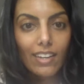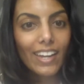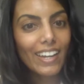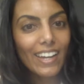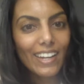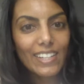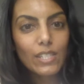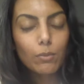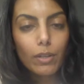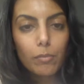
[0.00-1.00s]
Hey
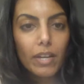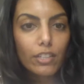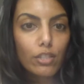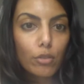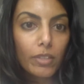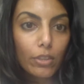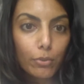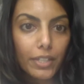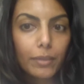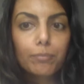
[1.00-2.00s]
guys, welcome back to
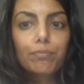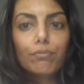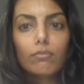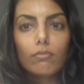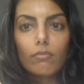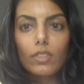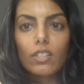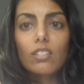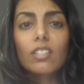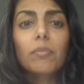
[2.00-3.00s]
UB3.
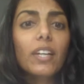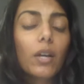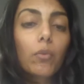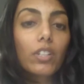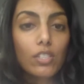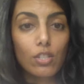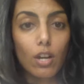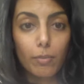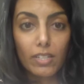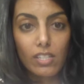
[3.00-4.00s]
Something I wanted to
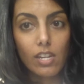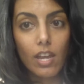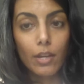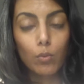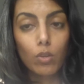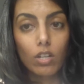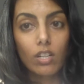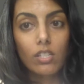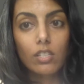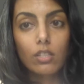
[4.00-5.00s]
talk about today
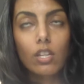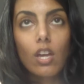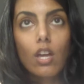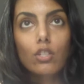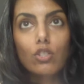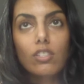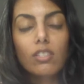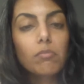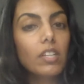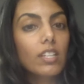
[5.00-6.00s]
was just
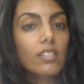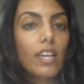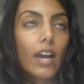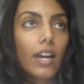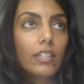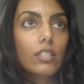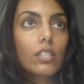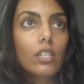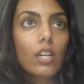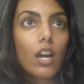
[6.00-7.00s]
some things that
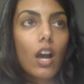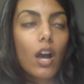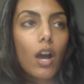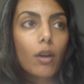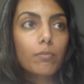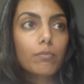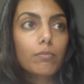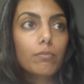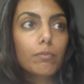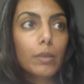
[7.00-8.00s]

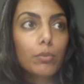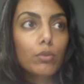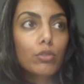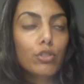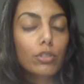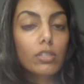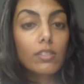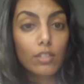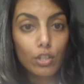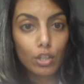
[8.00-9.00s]
people should
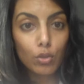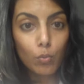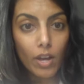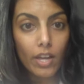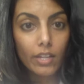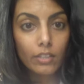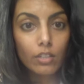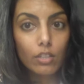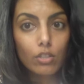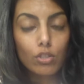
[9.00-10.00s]
consider
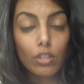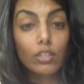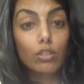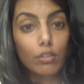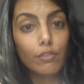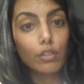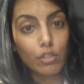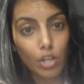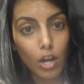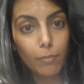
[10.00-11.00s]
when starting to look for a
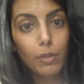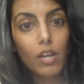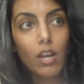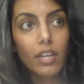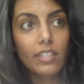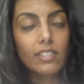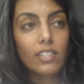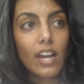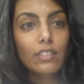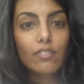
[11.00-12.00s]
job. It's
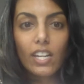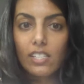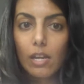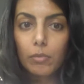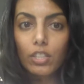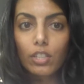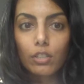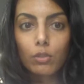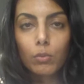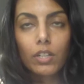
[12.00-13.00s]
kind of that time of
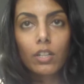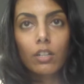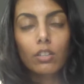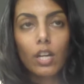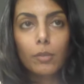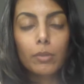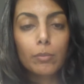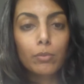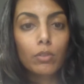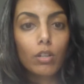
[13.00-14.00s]
year where a lot of
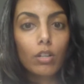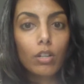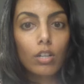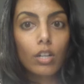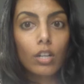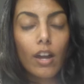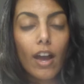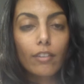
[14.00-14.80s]
people are